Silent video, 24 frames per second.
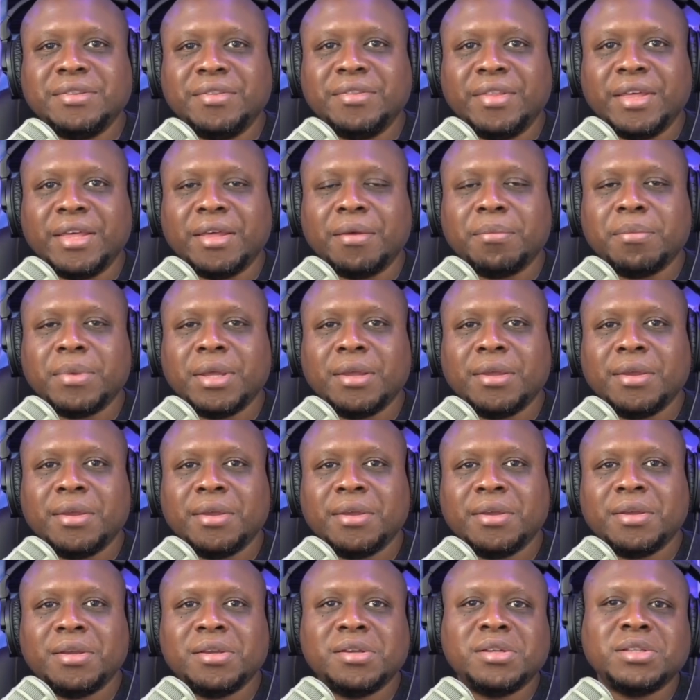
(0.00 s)
them
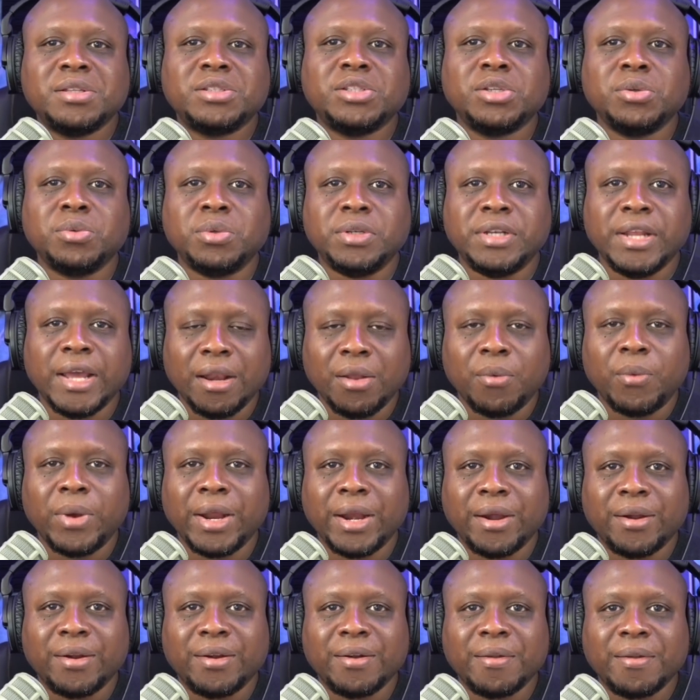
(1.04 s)
to
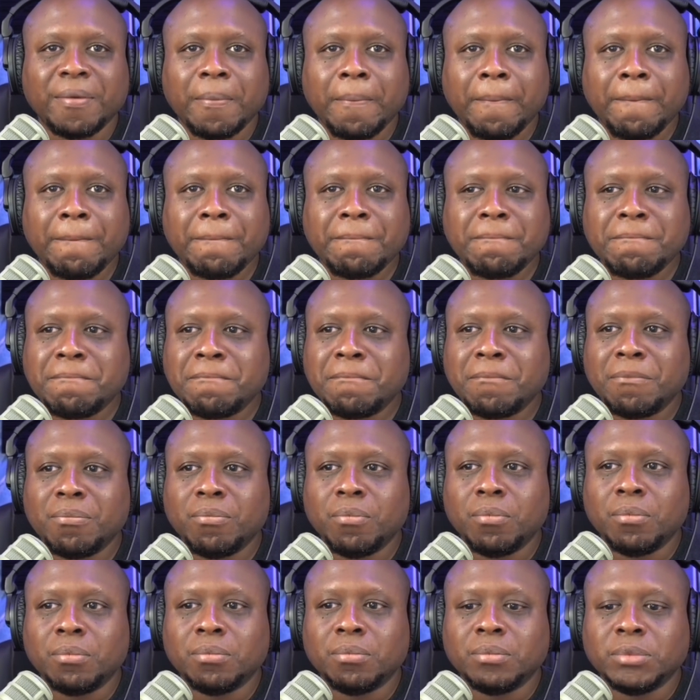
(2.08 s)
Delaware,
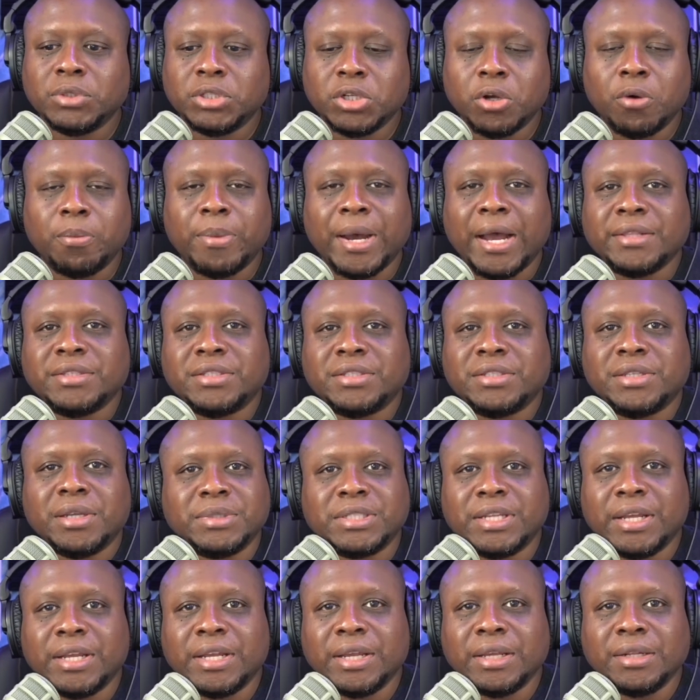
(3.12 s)
Joe Biden's home
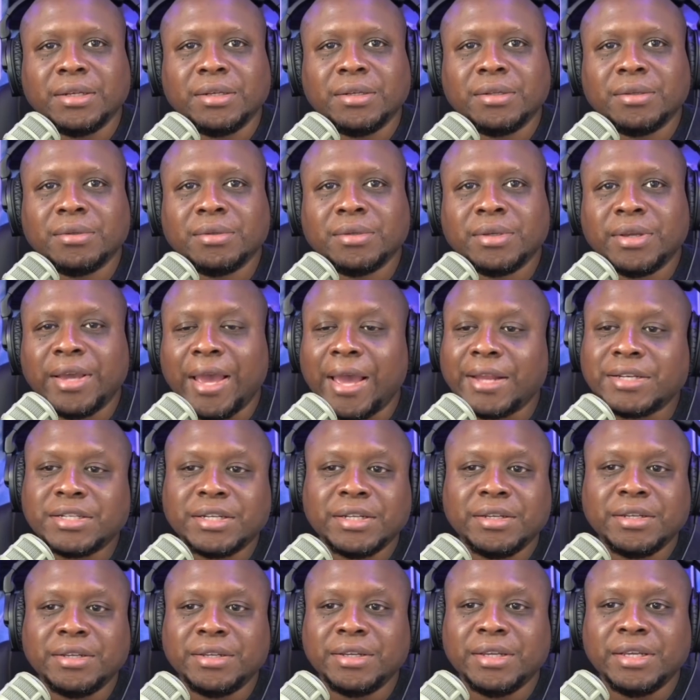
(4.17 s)
state.
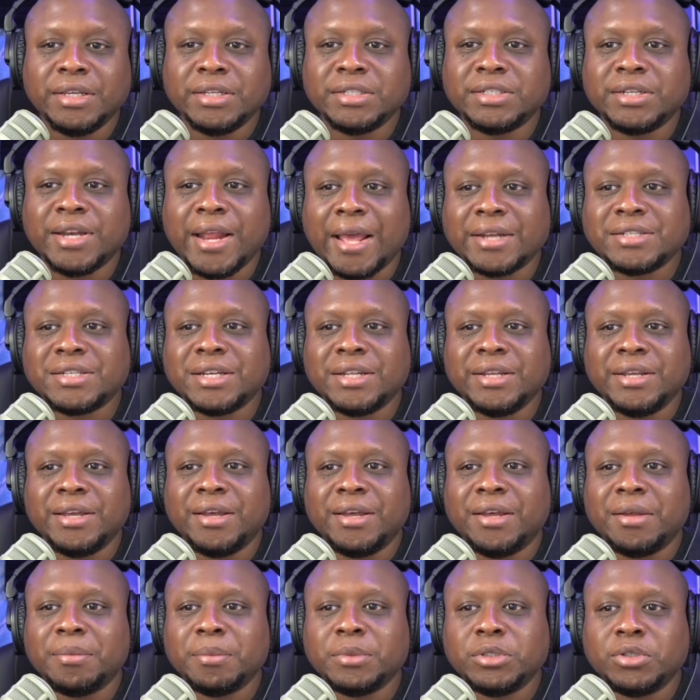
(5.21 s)
Actually, he should actually
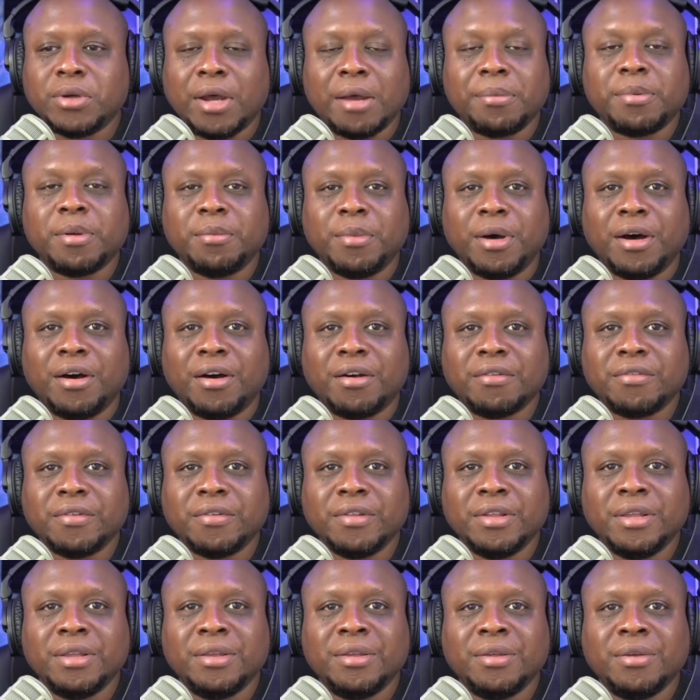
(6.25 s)
drop them off
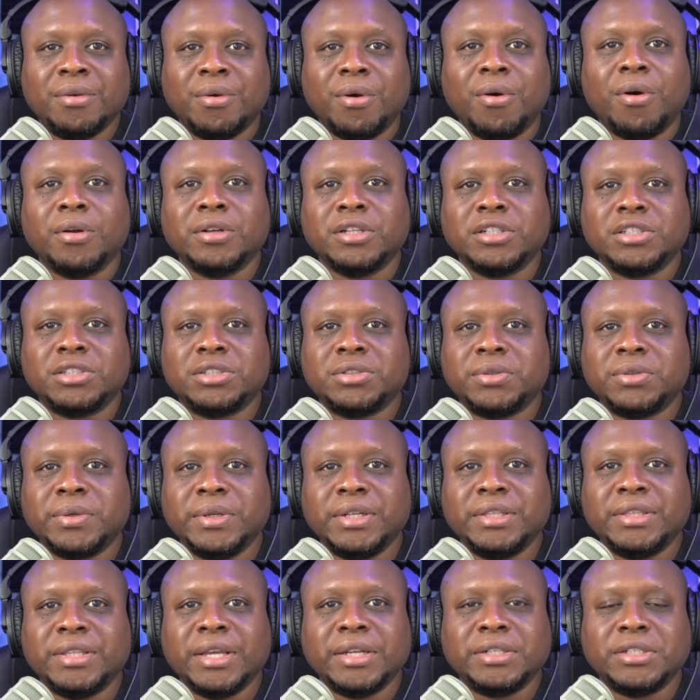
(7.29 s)
on the
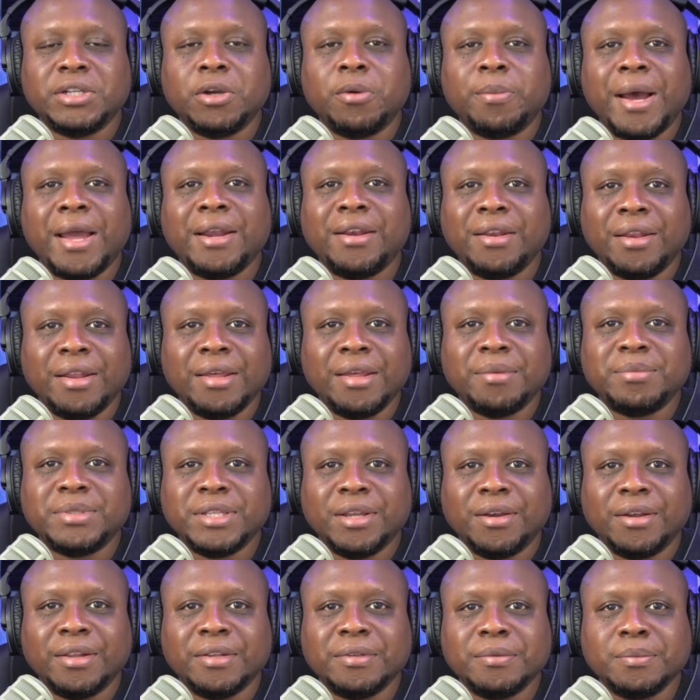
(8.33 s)
street that Joe Biden lives
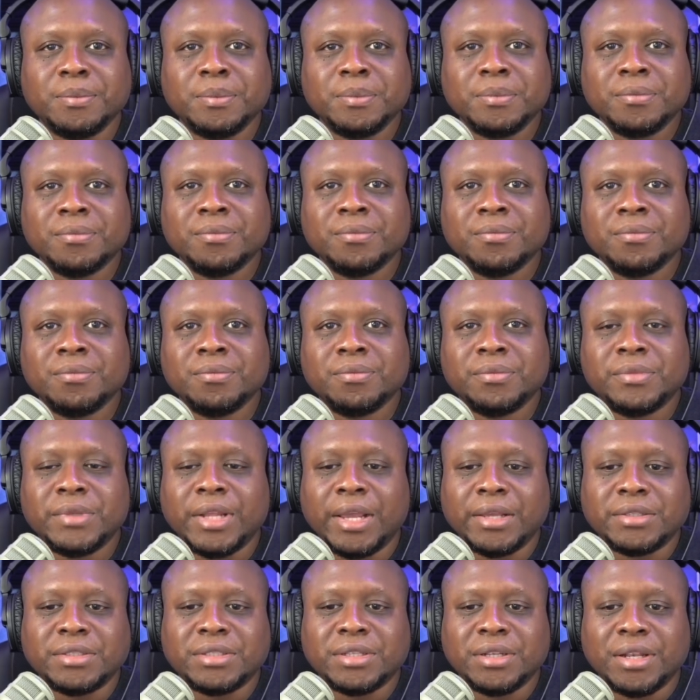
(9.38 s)
on.
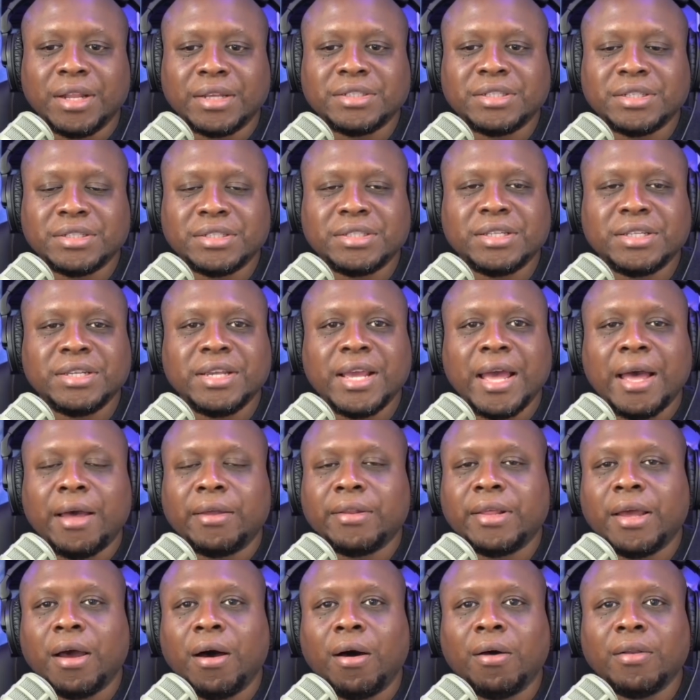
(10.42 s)
And let's just see
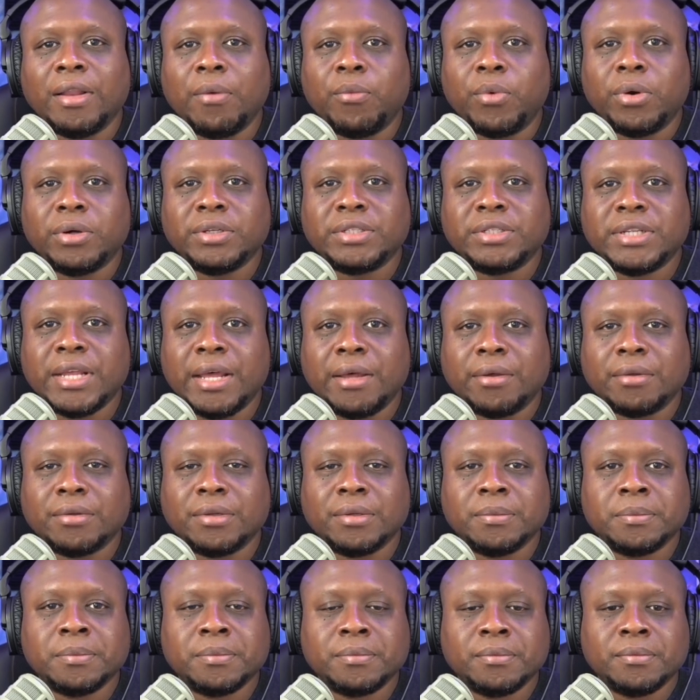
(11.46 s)
how all that works out.
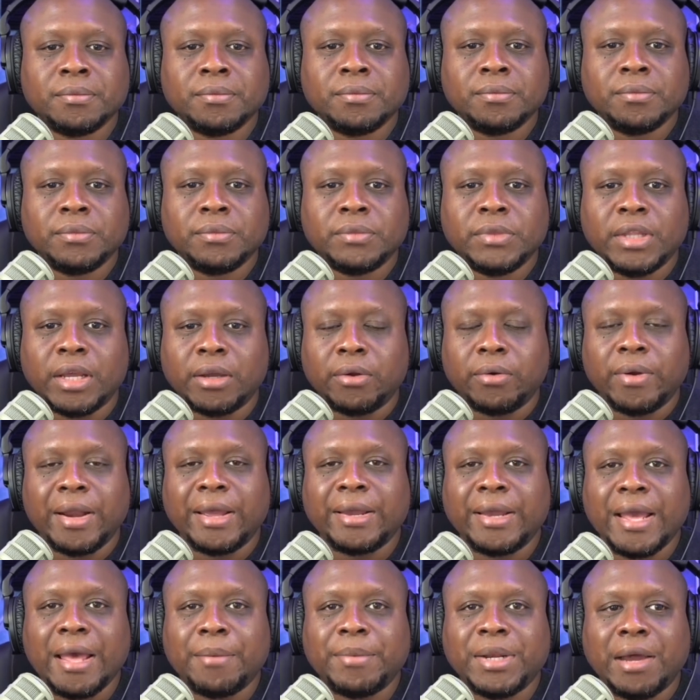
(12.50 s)
Now,
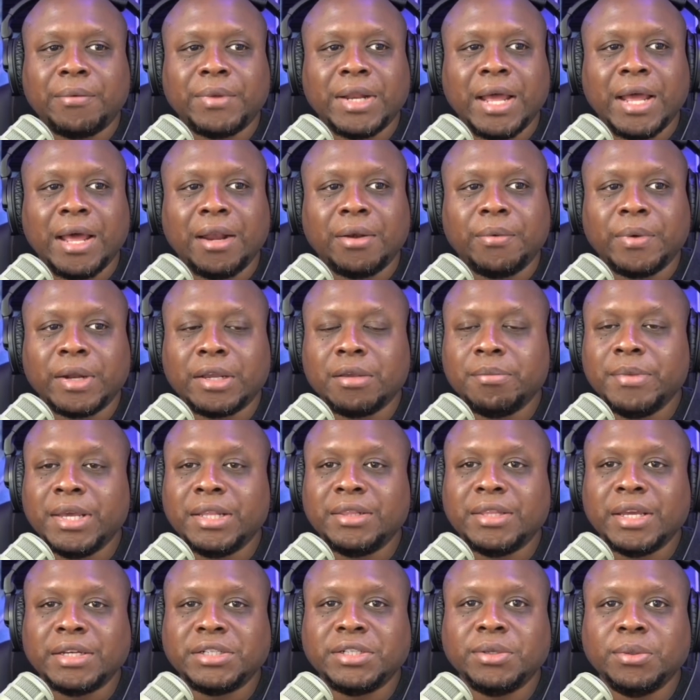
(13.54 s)
Greg Abbott, I would highly
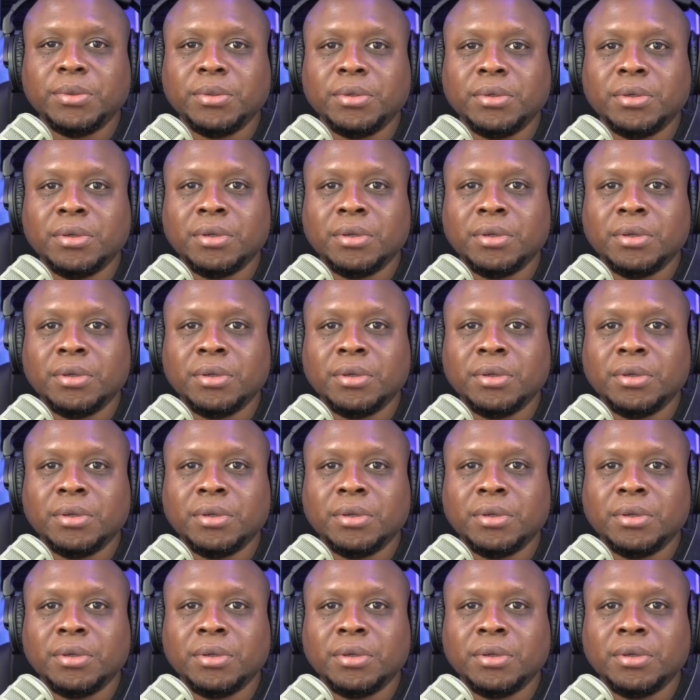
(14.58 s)
recommend that you